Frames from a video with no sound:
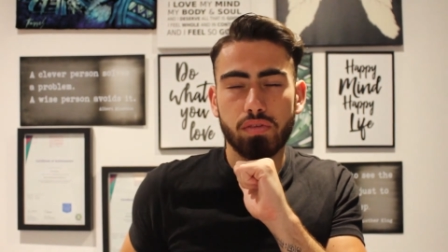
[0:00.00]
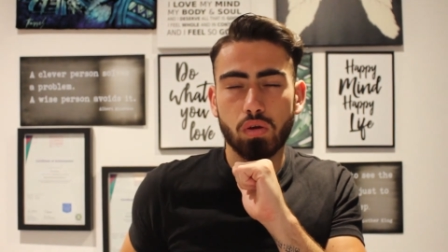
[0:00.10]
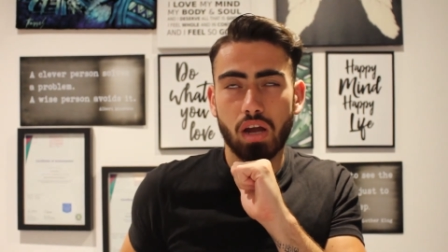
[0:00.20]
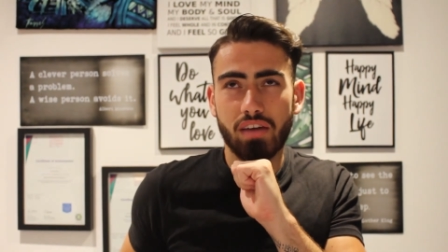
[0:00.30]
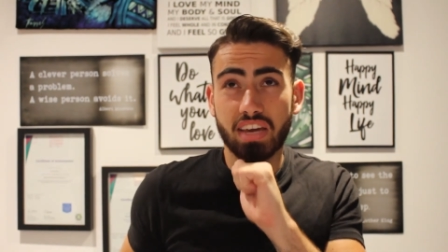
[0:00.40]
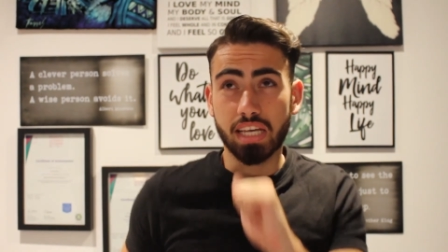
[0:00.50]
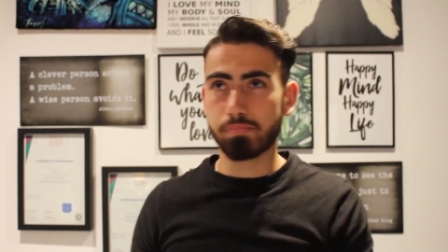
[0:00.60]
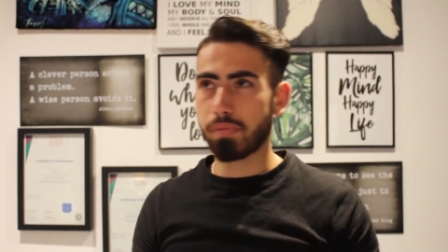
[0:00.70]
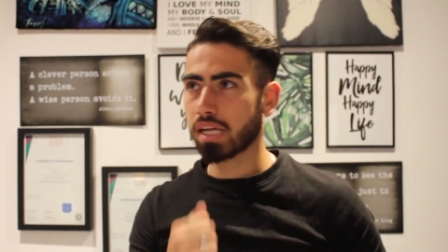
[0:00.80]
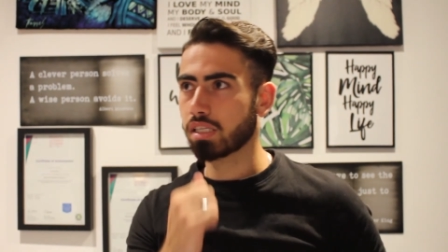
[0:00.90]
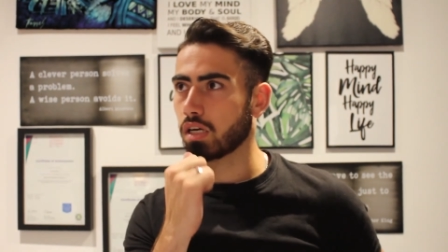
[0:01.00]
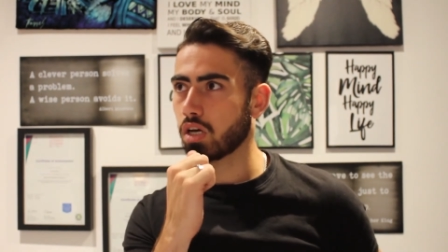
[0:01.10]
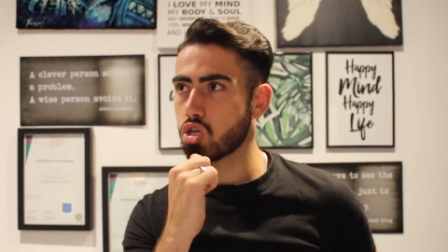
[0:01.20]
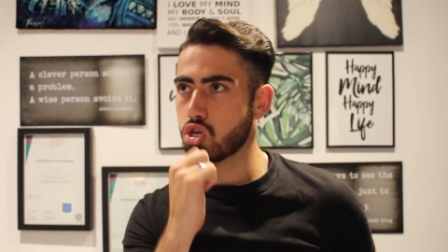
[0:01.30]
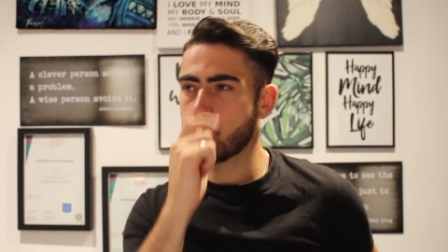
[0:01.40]
Your life gets
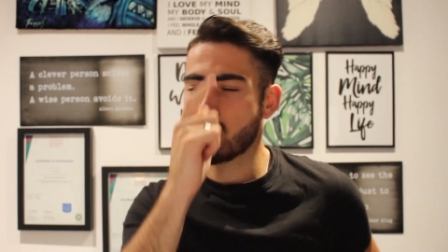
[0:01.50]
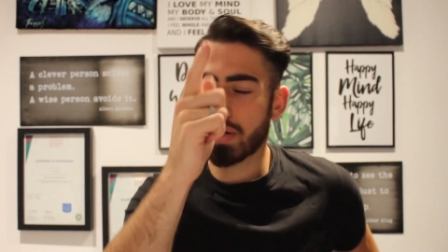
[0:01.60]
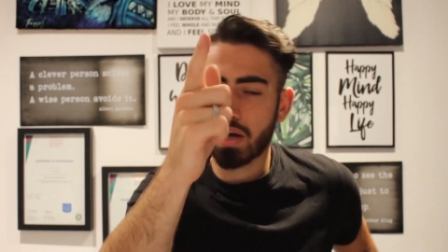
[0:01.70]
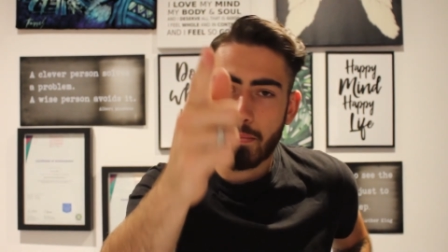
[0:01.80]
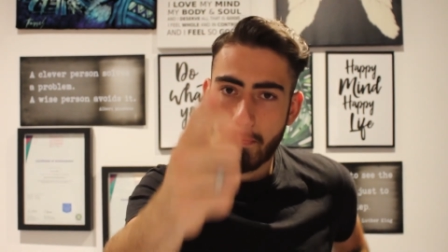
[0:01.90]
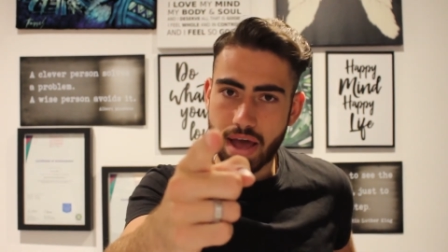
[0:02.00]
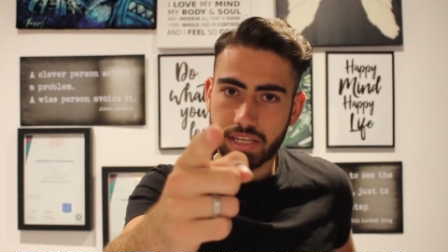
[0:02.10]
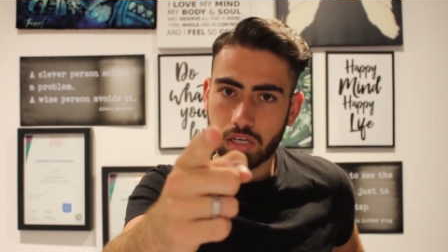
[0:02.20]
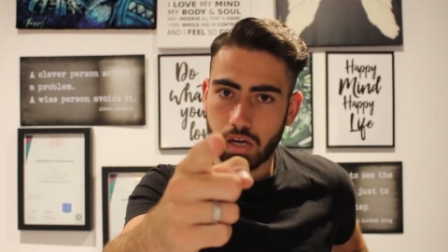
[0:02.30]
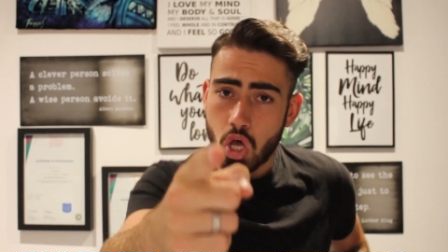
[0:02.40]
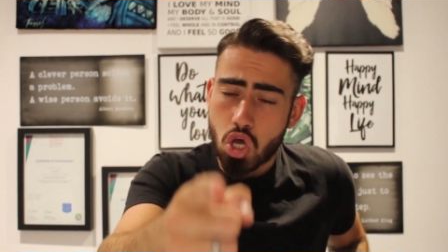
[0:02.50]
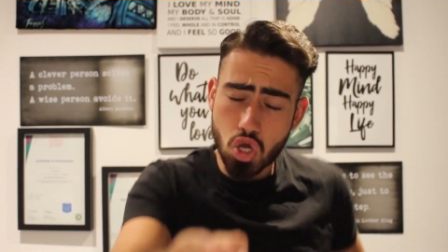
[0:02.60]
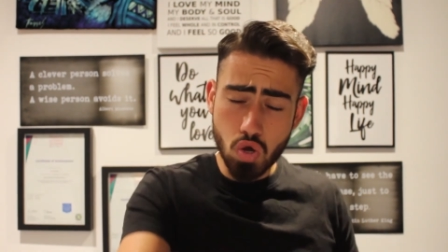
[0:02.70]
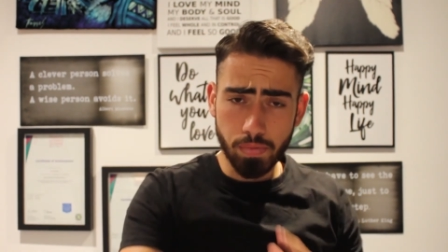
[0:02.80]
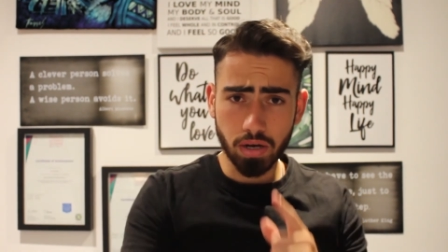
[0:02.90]
better, you become better,
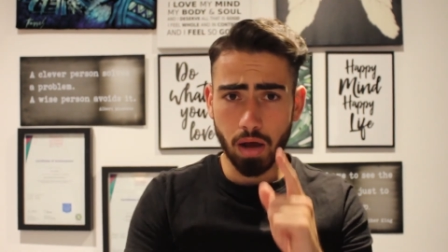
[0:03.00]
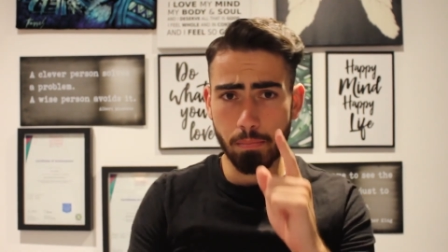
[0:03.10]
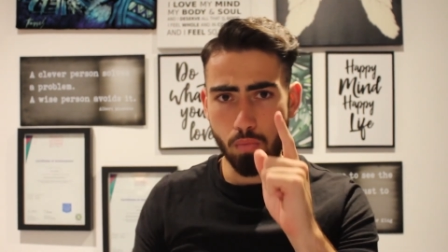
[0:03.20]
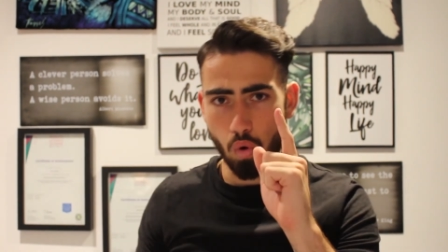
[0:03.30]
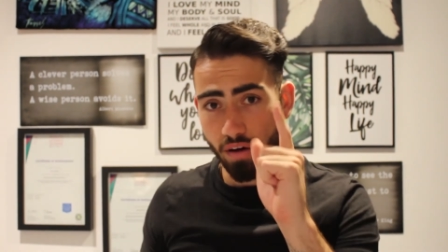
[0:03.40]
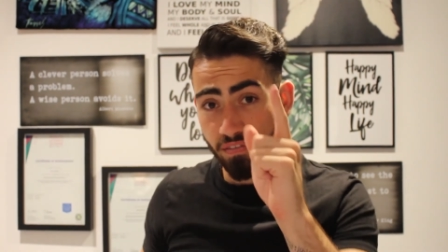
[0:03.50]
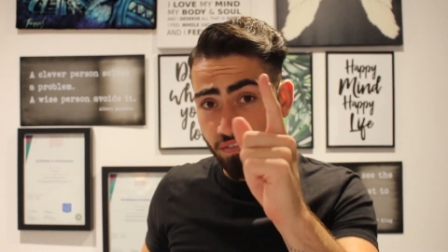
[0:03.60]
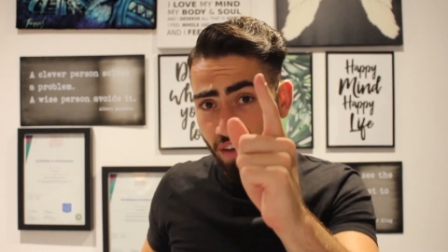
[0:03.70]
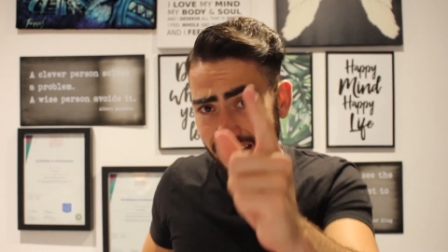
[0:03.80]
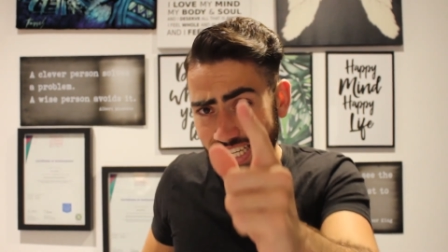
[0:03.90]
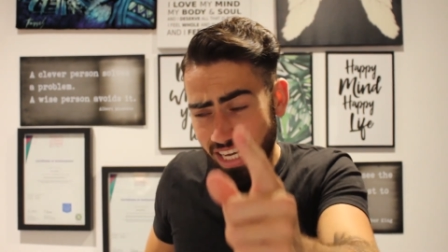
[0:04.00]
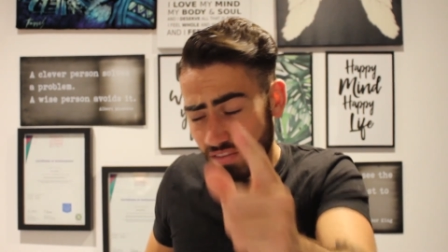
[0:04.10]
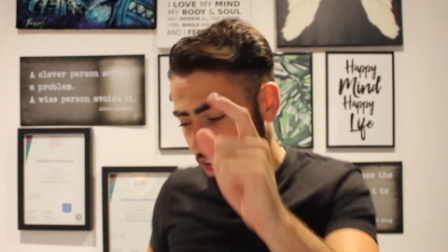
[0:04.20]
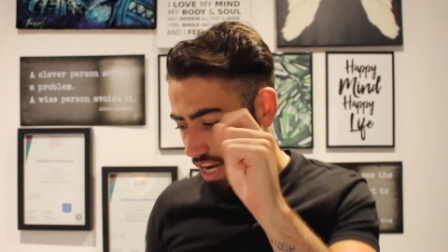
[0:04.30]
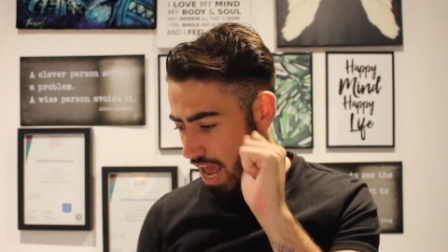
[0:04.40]
you become more
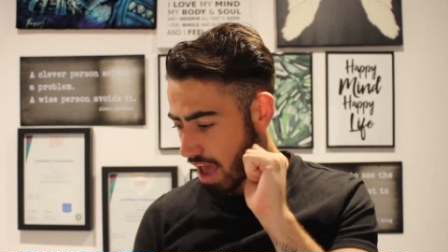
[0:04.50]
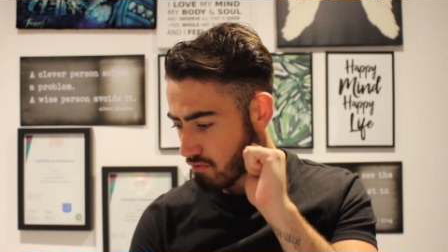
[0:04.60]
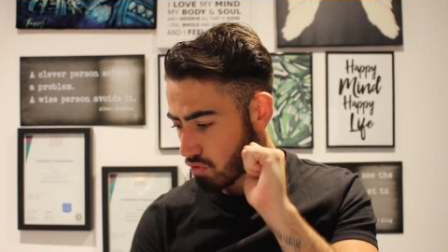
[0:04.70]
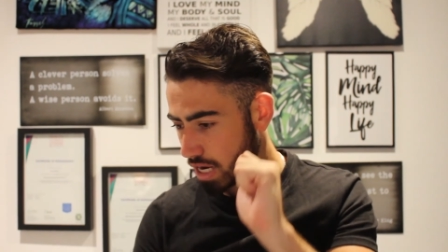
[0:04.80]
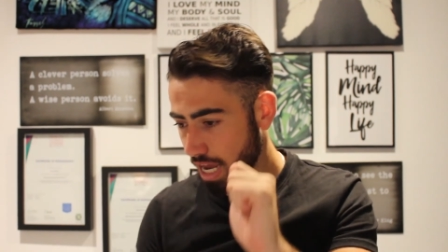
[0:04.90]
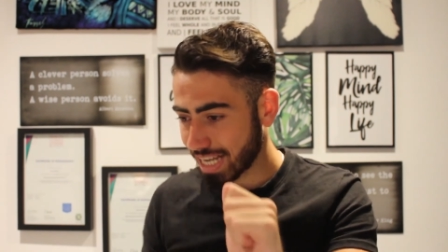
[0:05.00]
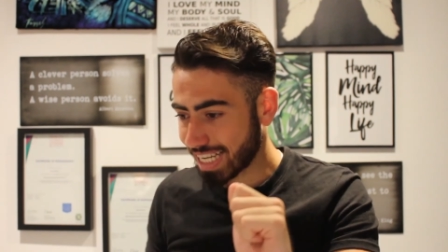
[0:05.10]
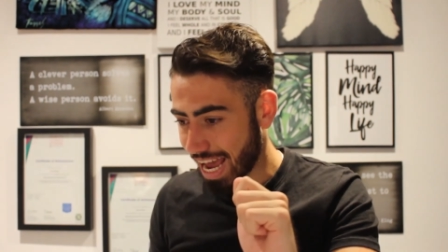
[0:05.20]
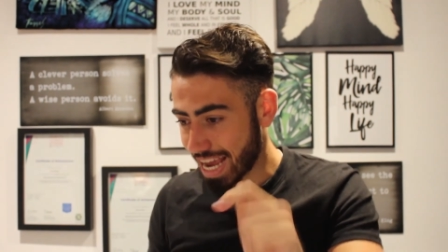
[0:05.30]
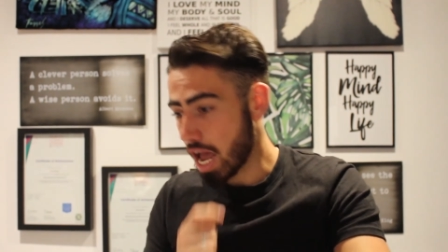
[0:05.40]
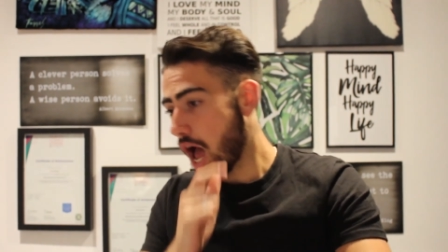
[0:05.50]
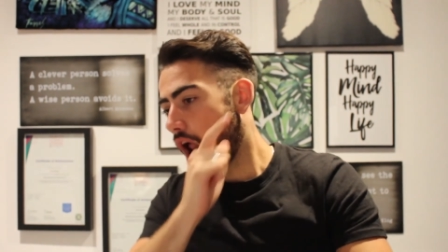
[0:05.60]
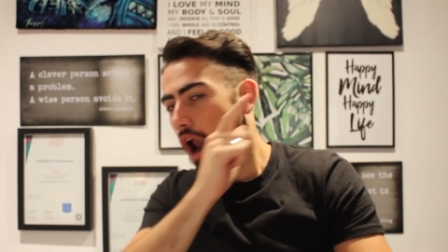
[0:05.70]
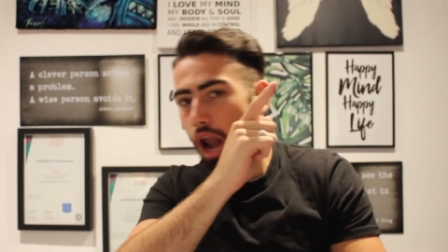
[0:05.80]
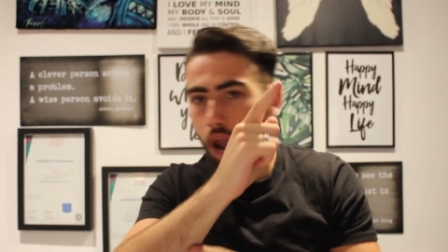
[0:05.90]
effective in everyday
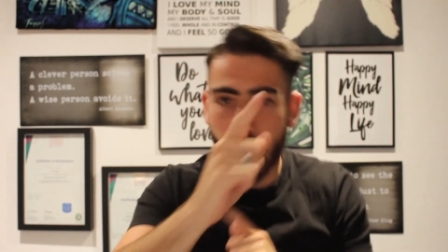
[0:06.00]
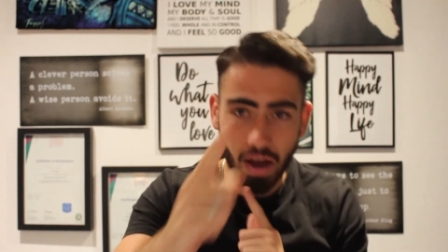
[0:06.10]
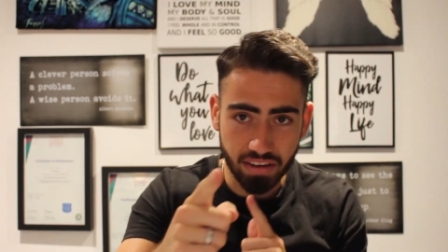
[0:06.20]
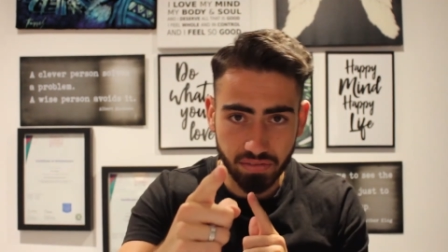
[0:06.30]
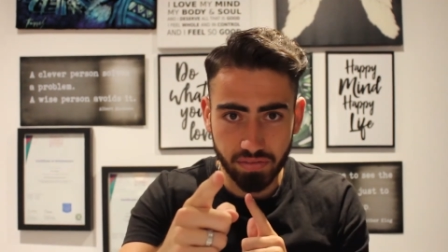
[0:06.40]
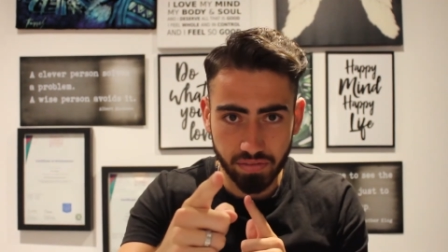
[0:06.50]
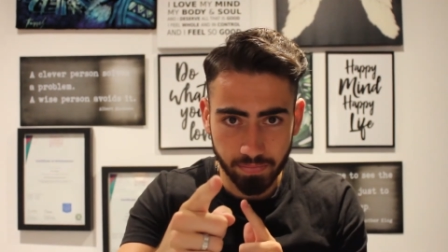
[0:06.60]
life.